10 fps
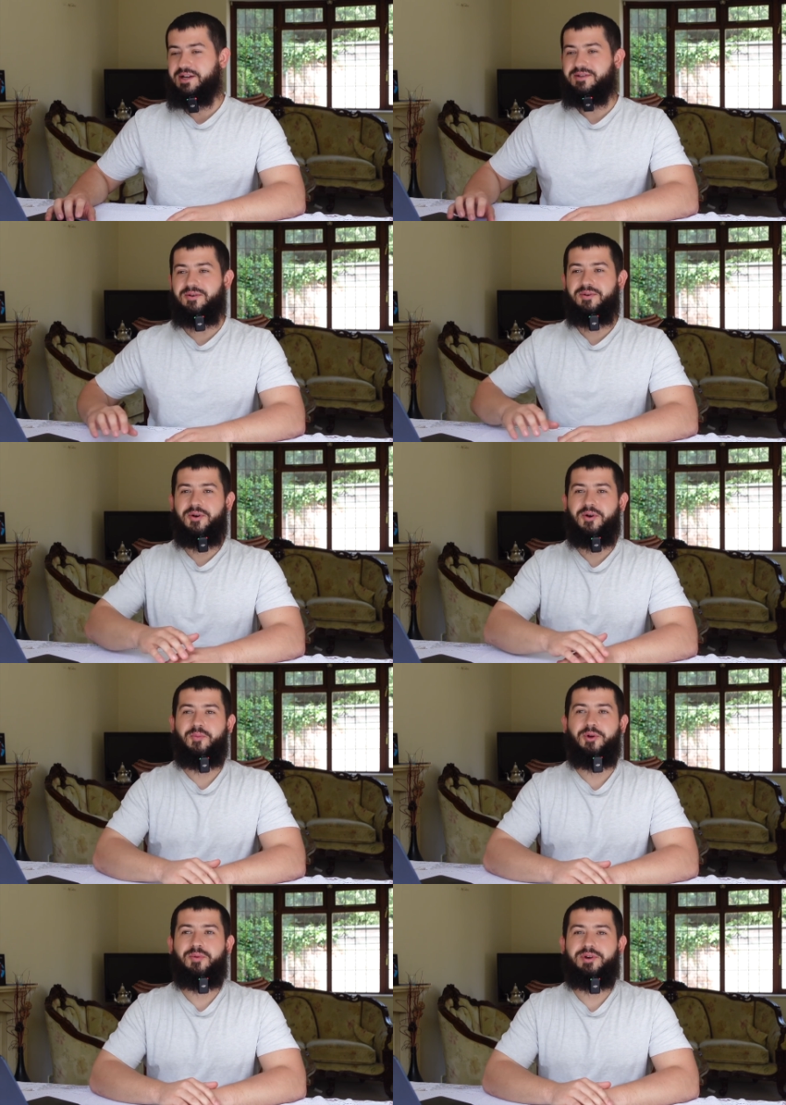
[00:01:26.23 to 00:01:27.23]
So
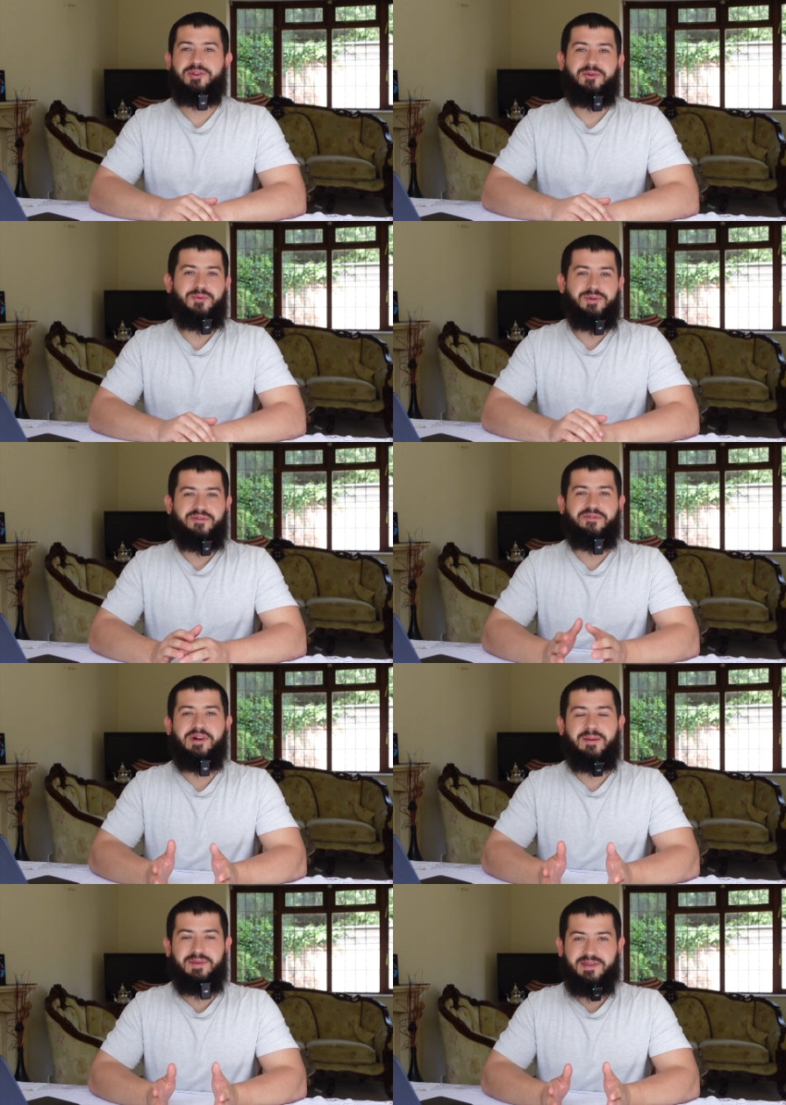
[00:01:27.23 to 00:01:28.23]
what I want to do is I want to
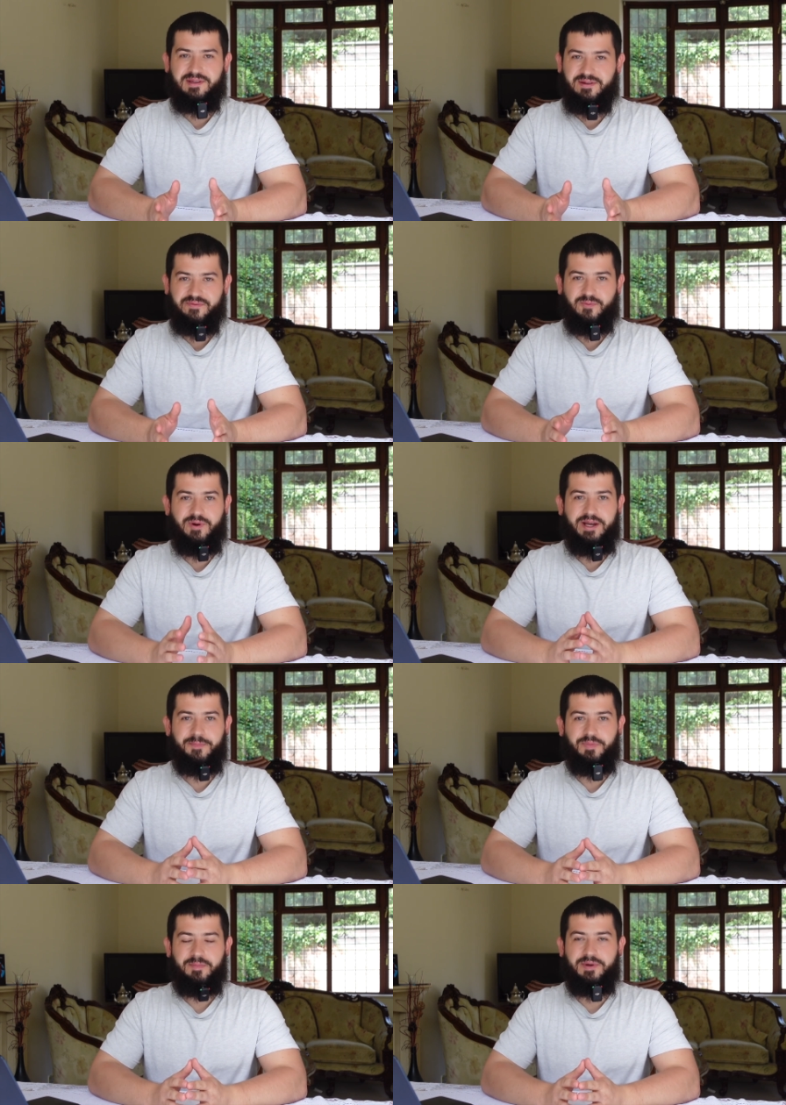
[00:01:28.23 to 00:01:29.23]
frame this in a different
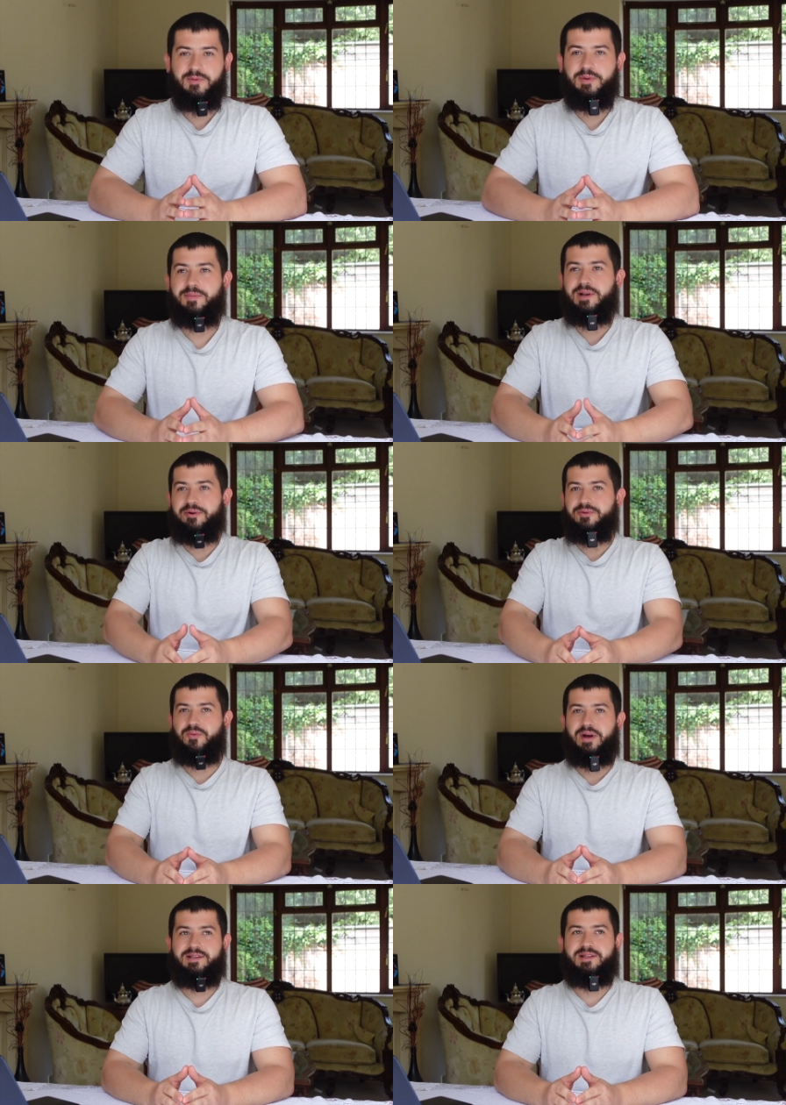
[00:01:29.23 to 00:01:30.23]
way because people here in
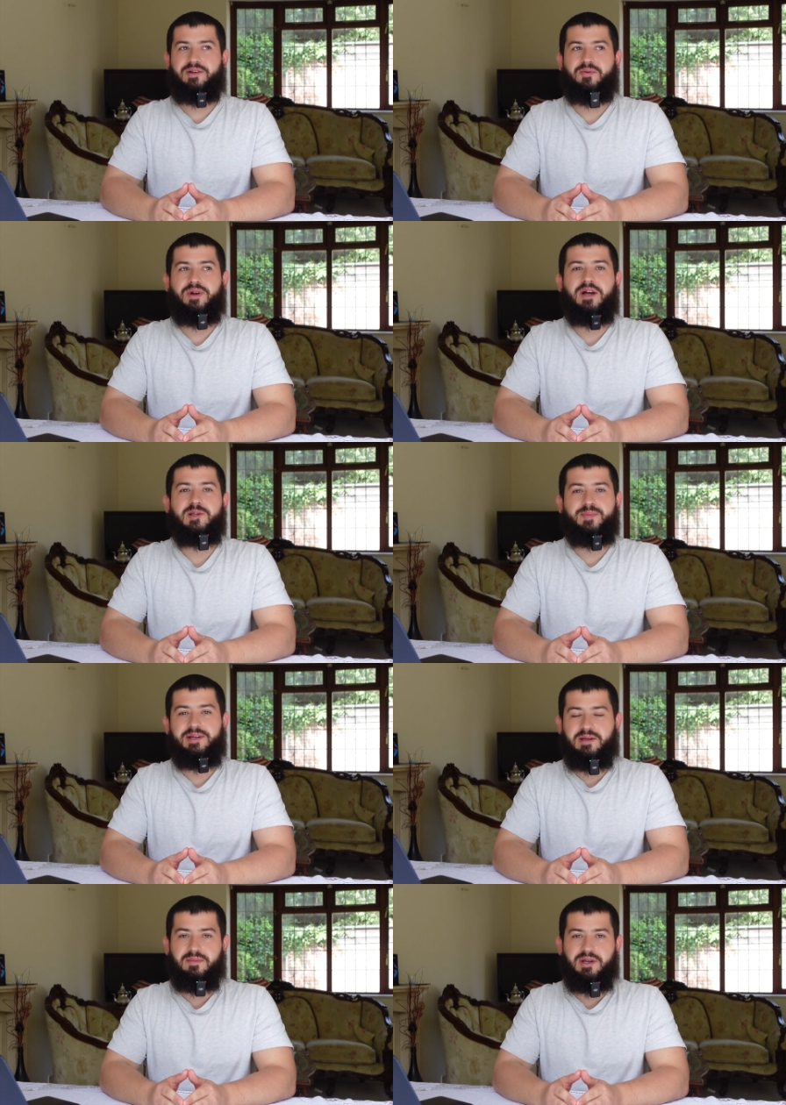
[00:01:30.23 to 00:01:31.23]
the West, like we are
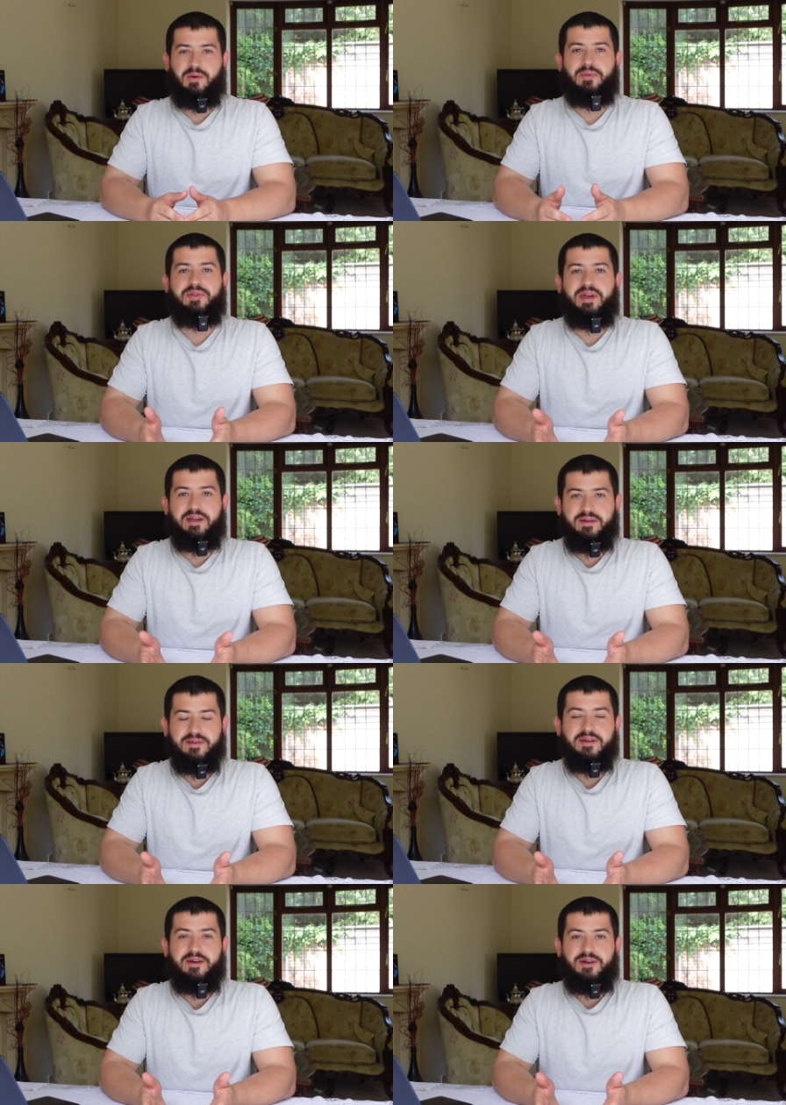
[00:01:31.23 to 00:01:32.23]
spending money on
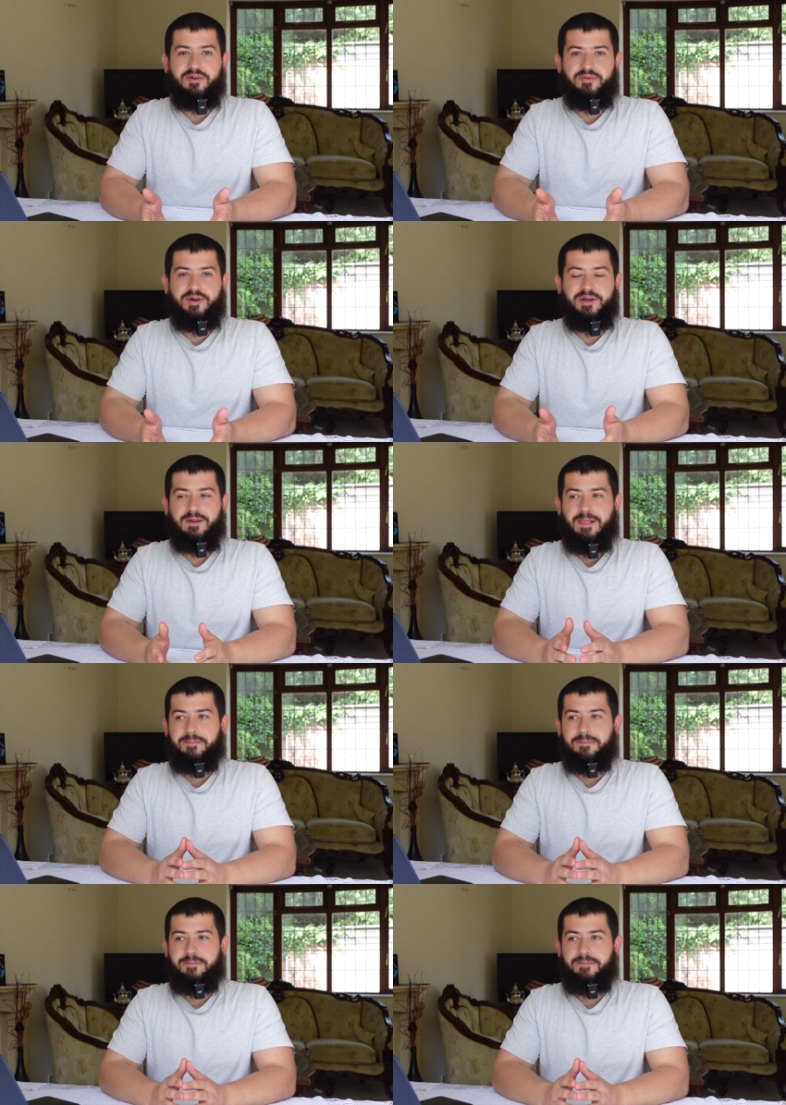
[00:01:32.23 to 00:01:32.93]
things, right?